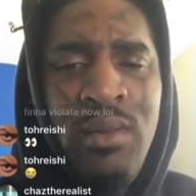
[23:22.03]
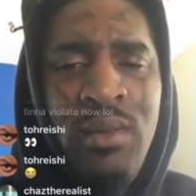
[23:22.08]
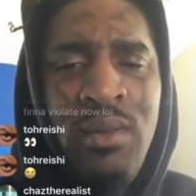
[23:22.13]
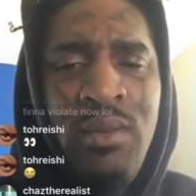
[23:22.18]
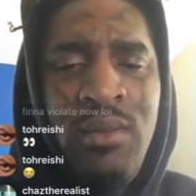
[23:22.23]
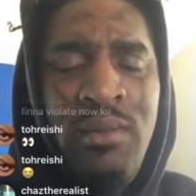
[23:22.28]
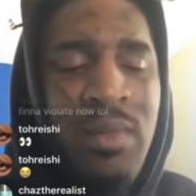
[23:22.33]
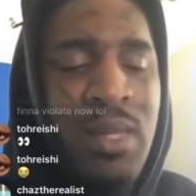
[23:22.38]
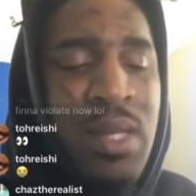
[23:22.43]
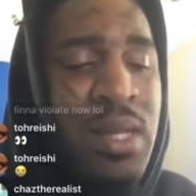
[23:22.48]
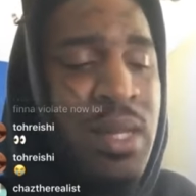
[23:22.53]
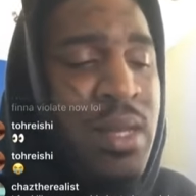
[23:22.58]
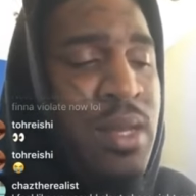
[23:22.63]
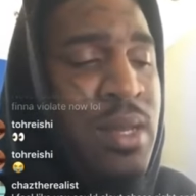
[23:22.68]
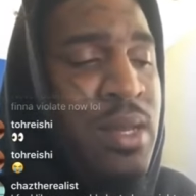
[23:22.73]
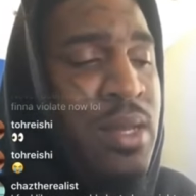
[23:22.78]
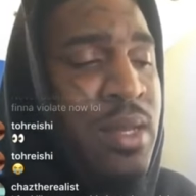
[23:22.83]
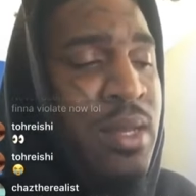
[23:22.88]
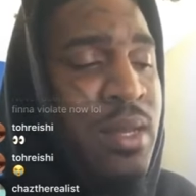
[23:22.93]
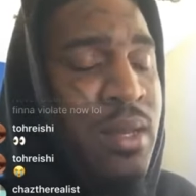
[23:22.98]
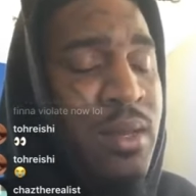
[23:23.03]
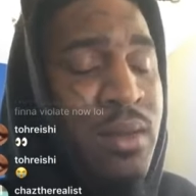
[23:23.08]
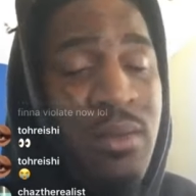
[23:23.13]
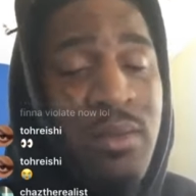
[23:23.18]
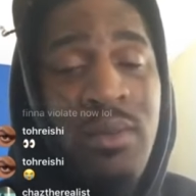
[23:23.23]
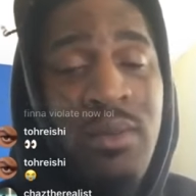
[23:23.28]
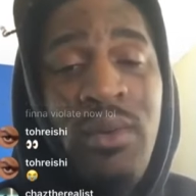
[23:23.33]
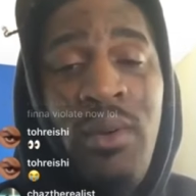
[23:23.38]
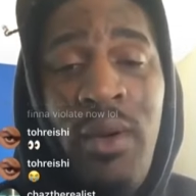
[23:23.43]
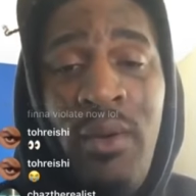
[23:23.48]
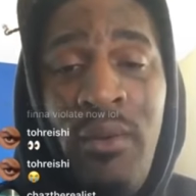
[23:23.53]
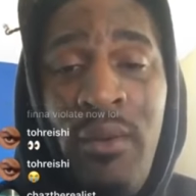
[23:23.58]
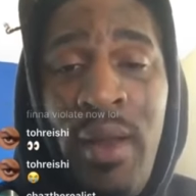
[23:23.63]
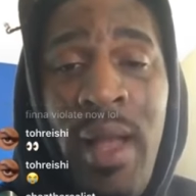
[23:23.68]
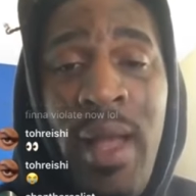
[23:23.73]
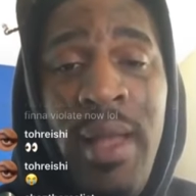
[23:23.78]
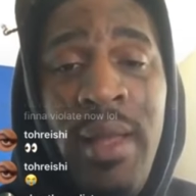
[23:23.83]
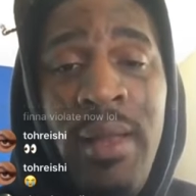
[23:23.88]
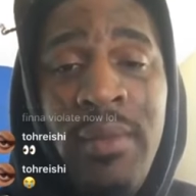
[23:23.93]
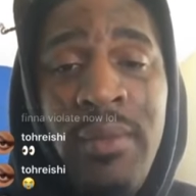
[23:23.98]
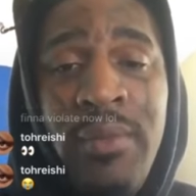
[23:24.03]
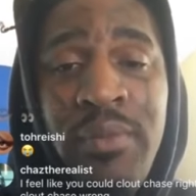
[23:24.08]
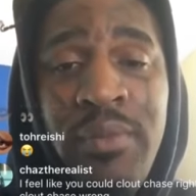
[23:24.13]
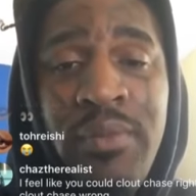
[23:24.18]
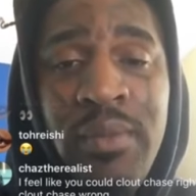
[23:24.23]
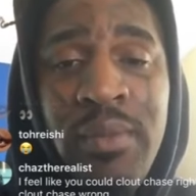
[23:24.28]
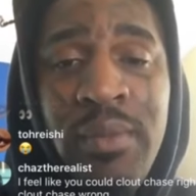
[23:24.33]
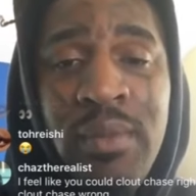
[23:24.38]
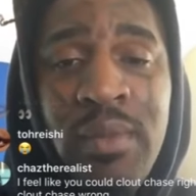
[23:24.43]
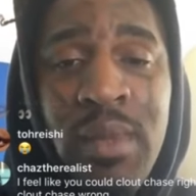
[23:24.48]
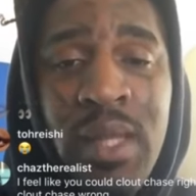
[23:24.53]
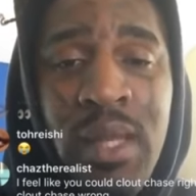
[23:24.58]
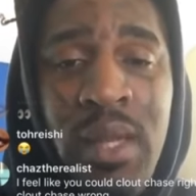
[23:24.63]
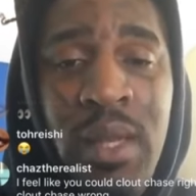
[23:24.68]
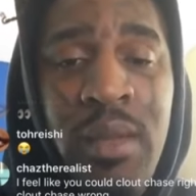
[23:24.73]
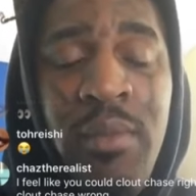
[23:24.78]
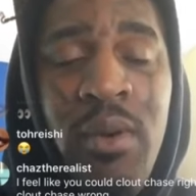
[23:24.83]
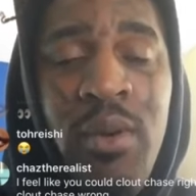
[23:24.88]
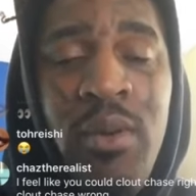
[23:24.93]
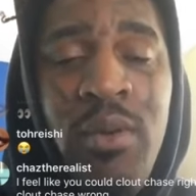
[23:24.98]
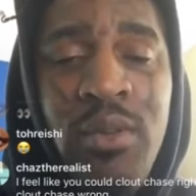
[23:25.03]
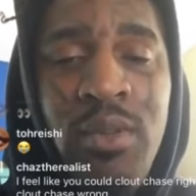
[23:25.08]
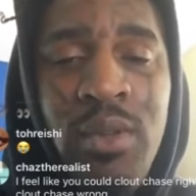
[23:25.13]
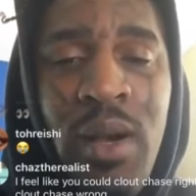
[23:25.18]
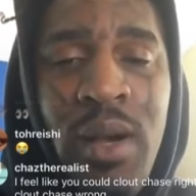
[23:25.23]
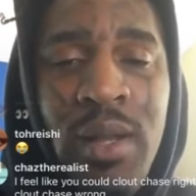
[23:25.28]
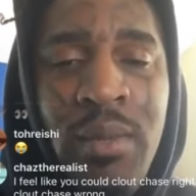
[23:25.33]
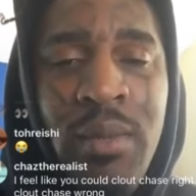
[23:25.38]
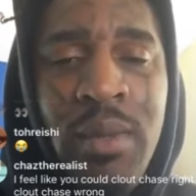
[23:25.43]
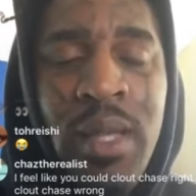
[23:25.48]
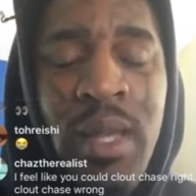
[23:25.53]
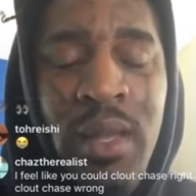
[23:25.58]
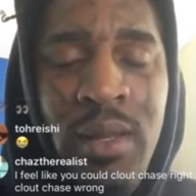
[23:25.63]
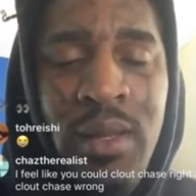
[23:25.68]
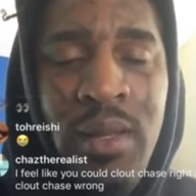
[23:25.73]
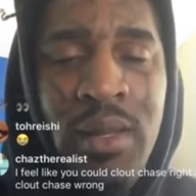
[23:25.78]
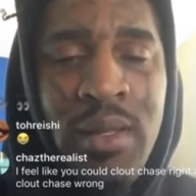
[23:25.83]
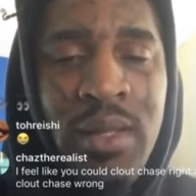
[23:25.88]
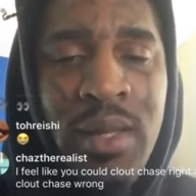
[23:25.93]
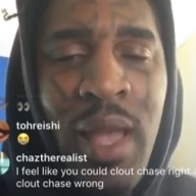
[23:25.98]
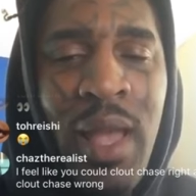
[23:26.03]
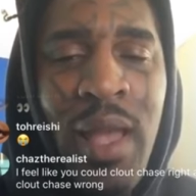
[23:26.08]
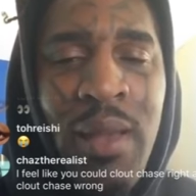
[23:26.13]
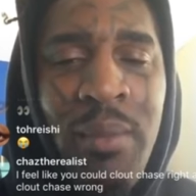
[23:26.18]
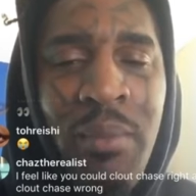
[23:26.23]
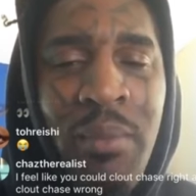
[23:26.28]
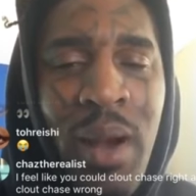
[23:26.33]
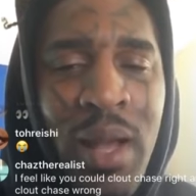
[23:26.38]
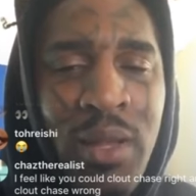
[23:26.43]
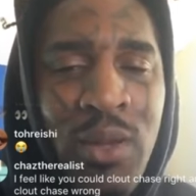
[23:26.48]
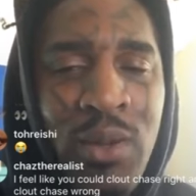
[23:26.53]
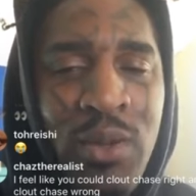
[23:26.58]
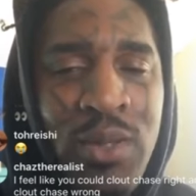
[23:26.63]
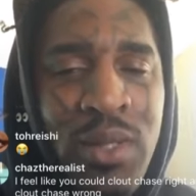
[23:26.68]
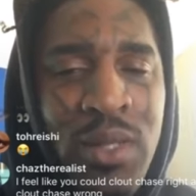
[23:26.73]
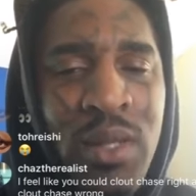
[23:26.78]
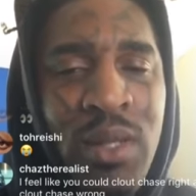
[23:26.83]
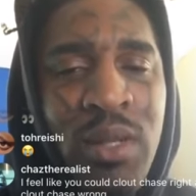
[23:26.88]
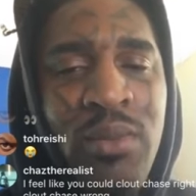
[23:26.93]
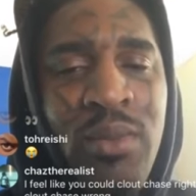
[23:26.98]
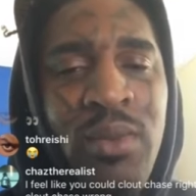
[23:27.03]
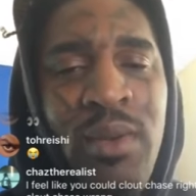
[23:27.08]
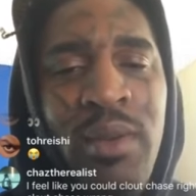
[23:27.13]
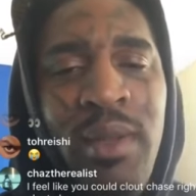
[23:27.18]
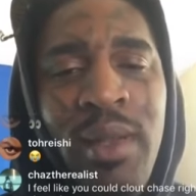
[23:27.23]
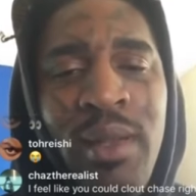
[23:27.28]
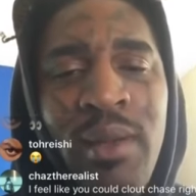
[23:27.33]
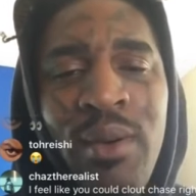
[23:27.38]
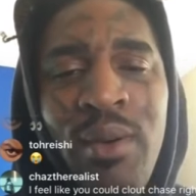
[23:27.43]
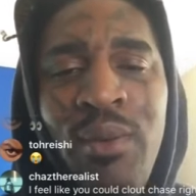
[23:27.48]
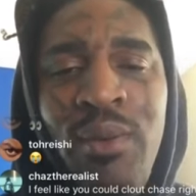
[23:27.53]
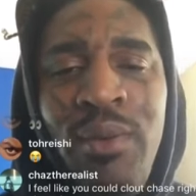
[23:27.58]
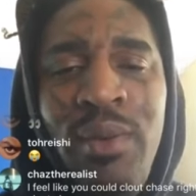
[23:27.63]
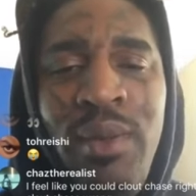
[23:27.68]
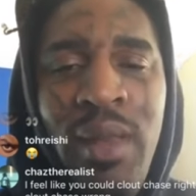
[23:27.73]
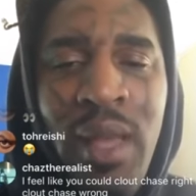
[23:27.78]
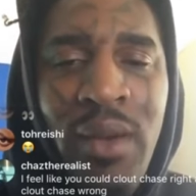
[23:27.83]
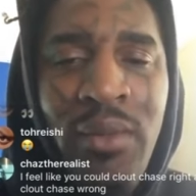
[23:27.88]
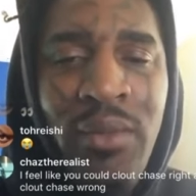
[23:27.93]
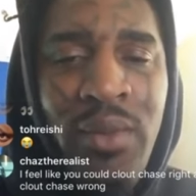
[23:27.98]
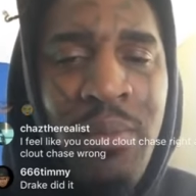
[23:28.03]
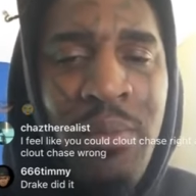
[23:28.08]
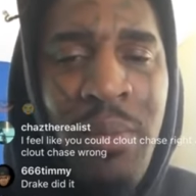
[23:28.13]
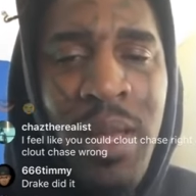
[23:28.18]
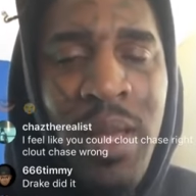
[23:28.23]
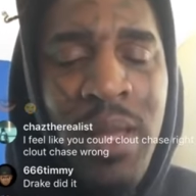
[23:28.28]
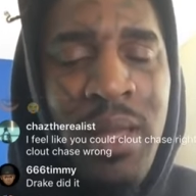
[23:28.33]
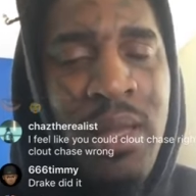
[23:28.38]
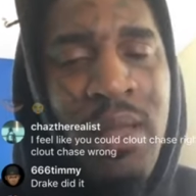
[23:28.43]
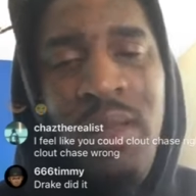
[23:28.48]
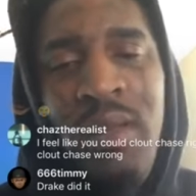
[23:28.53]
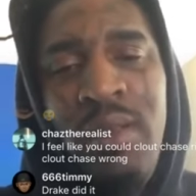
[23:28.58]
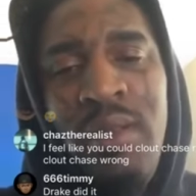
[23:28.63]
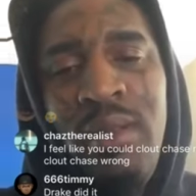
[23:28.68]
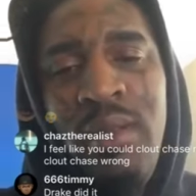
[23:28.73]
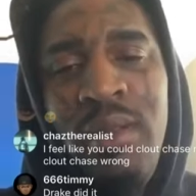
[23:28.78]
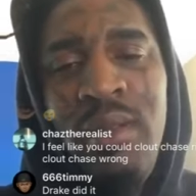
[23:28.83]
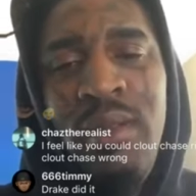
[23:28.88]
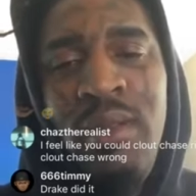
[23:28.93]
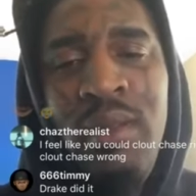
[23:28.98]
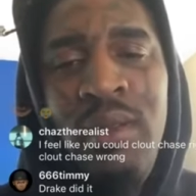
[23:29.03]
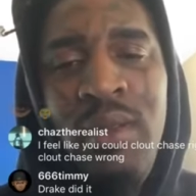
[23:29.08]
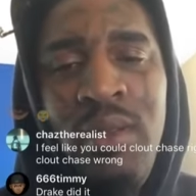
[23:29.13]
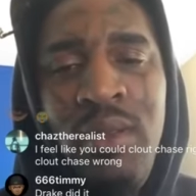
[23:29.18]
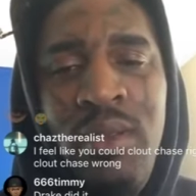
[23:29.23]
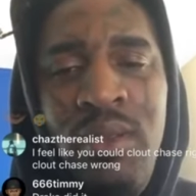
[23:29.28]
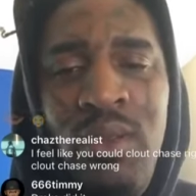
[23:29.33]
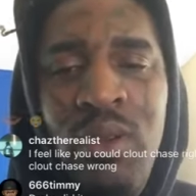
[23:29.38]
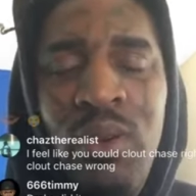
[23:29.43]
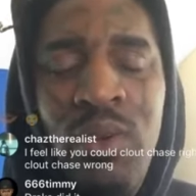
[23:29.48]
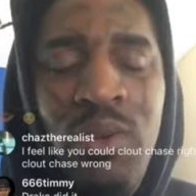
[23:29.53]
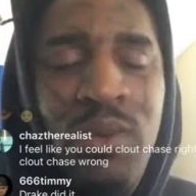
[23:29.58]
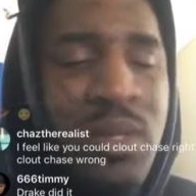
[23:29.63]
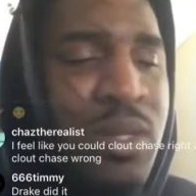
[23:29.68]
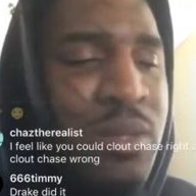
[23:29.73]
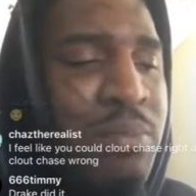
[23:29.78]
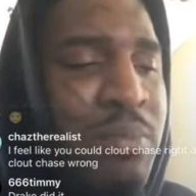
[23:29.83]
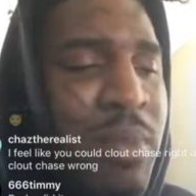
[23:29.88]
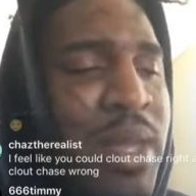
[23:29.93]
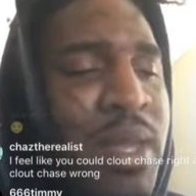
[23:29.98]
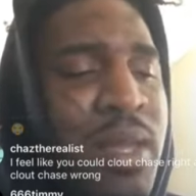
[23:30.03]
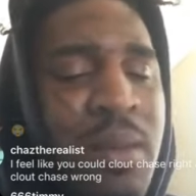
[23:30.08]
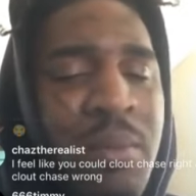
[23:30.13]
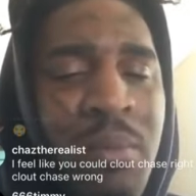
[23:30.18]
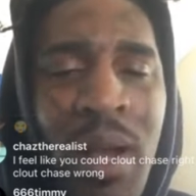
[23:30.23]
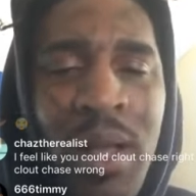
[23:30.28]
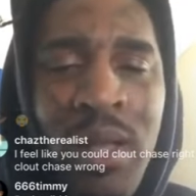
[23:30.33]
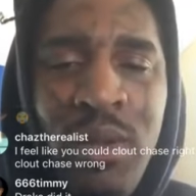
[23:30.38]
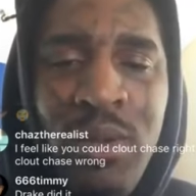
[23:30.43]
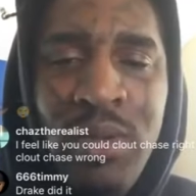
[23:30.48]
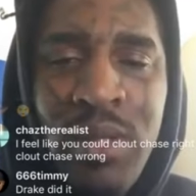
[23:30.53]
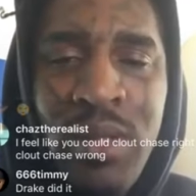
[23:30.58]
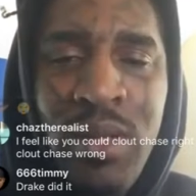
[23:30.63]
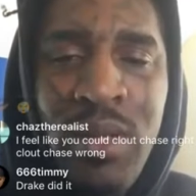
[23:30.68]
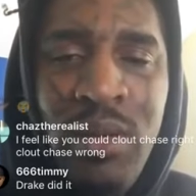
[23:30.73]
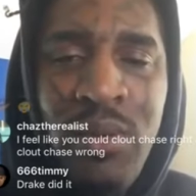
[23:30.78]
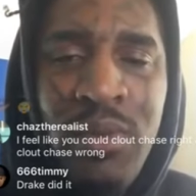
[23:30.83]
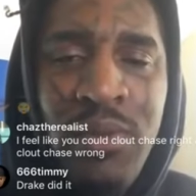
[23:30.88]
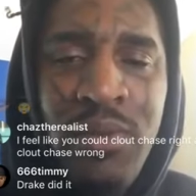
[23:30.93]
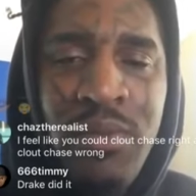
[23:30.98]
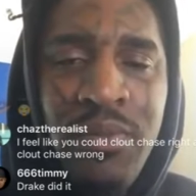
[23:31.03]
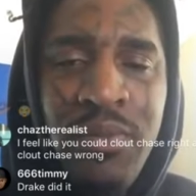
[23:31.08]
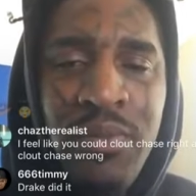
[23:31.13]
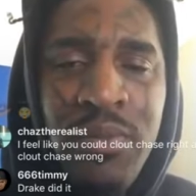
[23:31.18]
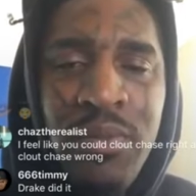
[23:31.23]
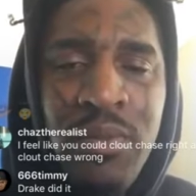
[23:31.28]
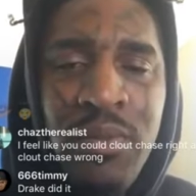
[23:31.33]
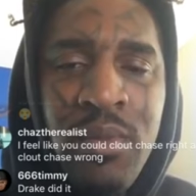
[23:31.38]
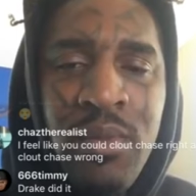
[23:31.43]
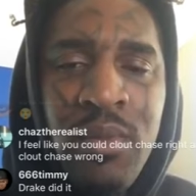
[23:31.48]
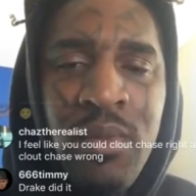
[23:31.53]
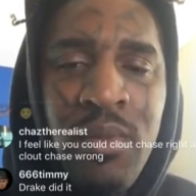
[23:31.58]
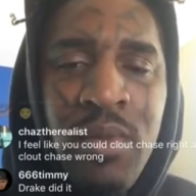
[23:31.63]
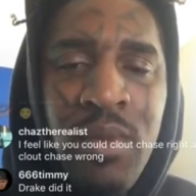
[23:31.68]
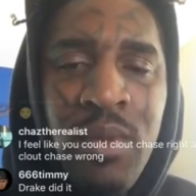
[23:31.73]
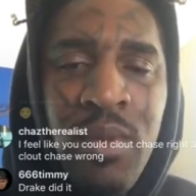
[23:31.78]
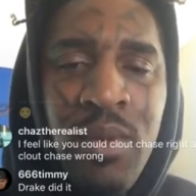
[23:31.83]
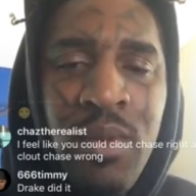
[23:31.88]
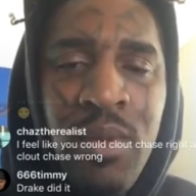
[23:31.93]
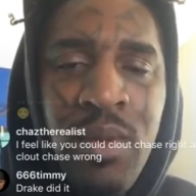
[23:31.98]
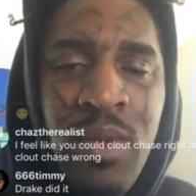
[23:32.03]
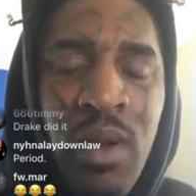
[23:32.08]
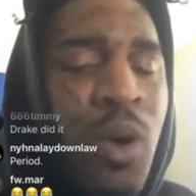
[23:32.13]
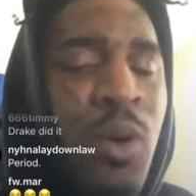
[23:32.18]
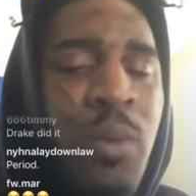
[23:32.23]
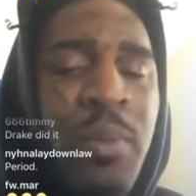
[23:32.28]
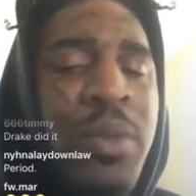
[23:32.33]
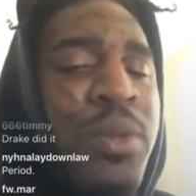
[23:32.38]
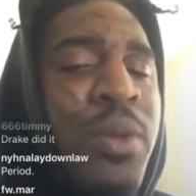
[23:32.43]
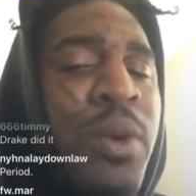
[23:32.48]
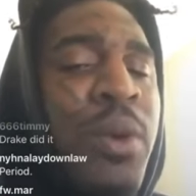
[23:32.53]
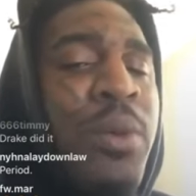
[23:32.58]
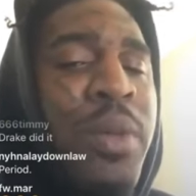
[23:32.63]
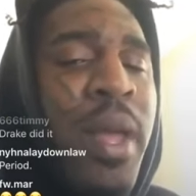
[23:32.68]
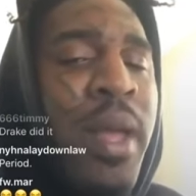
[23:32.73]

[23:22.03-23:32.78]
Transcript: You uh, know, all right. Keep on trying to get in this game by yourself. You ain't gonna never make it. You don't just make it by yourself. Hope you know that.